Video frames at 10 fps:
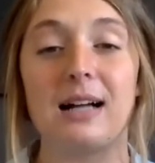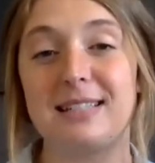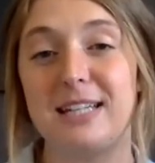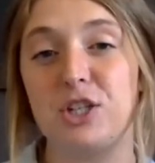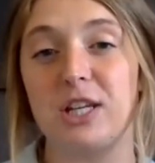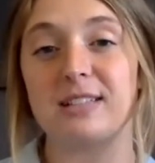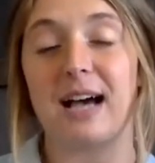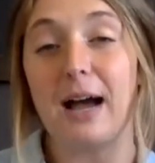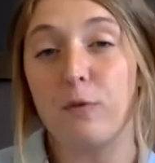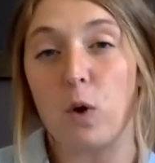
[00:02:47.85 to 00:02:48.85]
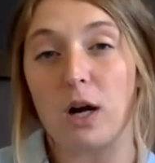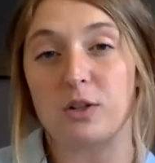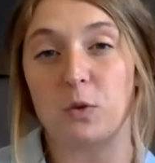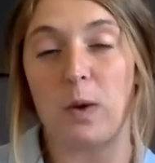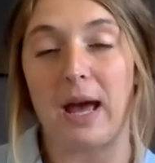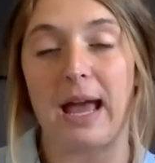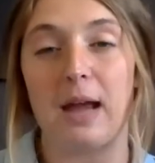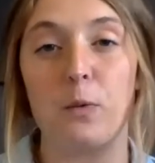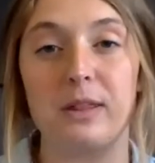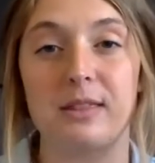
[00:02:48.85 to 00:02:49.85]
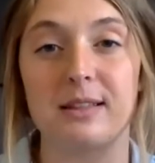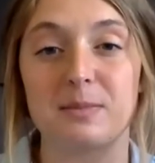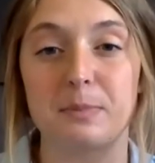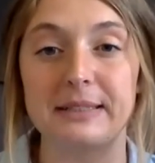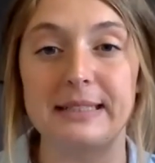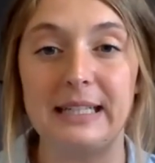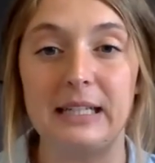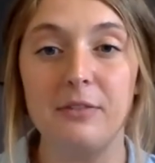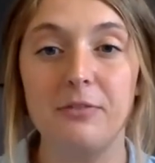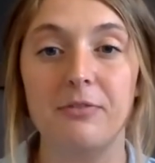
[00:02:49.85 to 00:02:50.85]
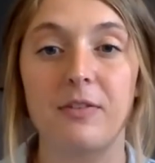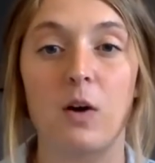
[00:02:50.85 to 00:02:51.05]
teachings, I've walked away with this belief